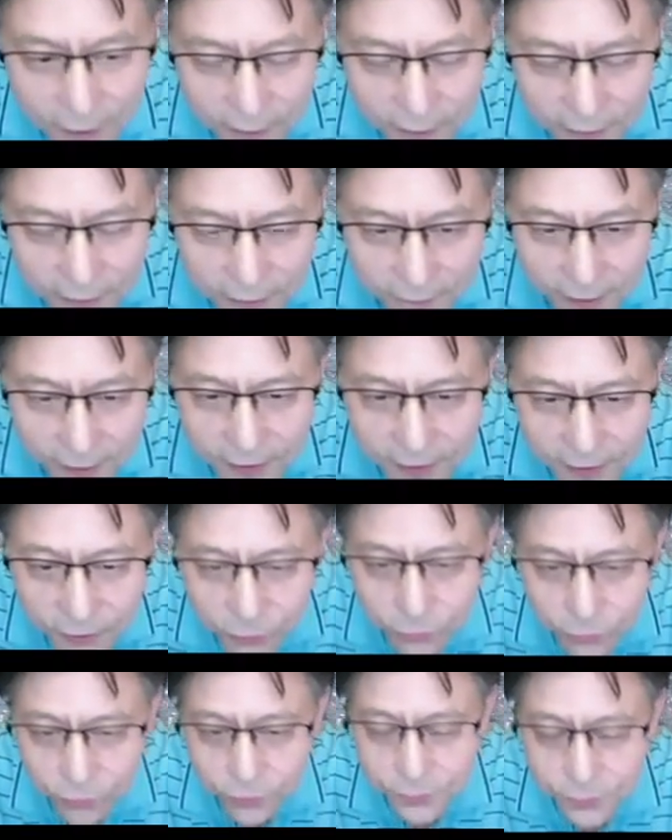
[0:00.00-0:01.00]
divide into
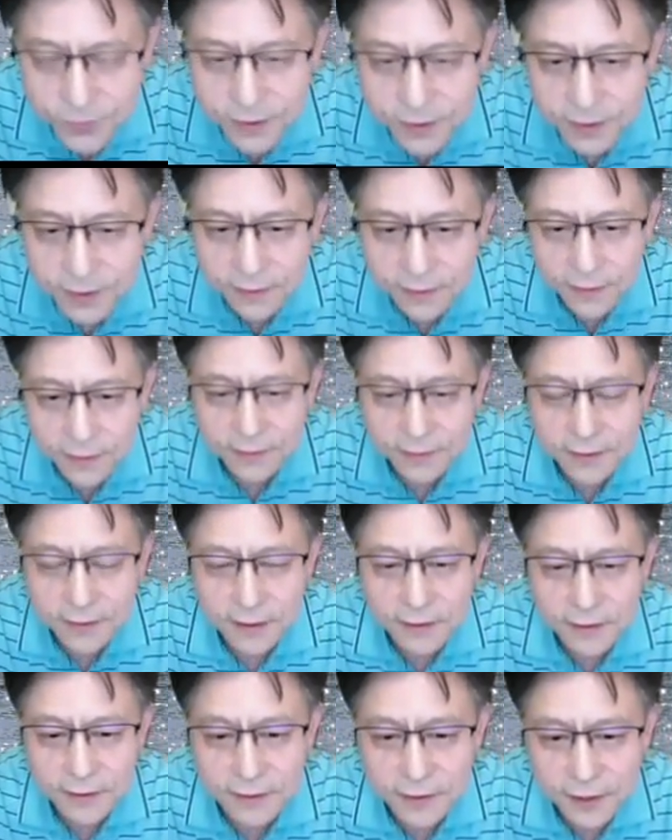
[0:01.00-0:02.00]
groups and
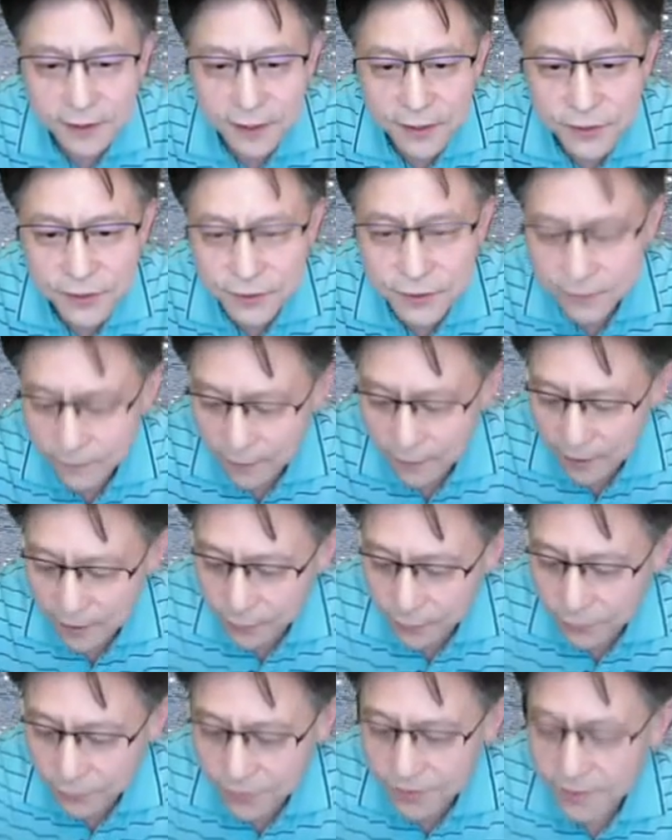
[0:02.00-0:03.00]
discuss and
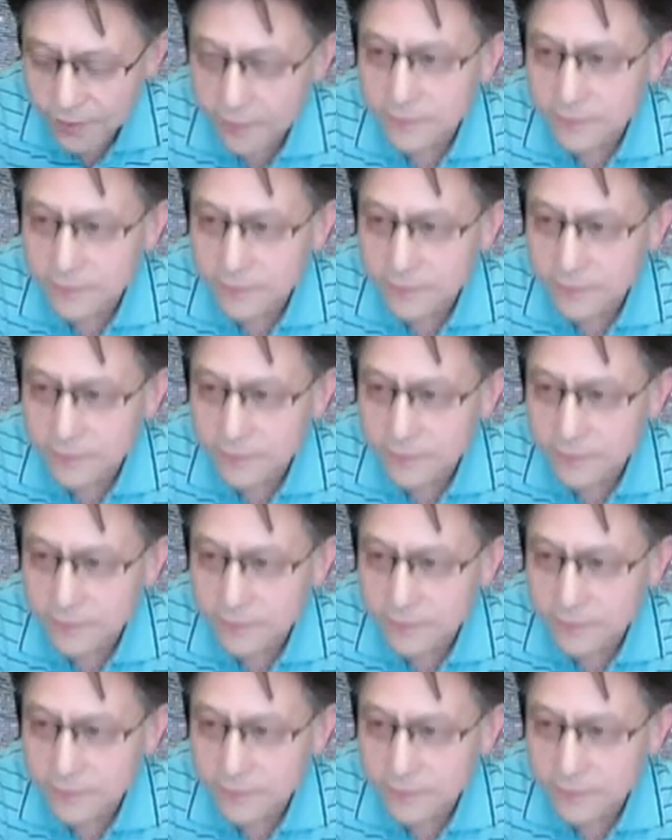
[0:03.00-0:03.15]
present.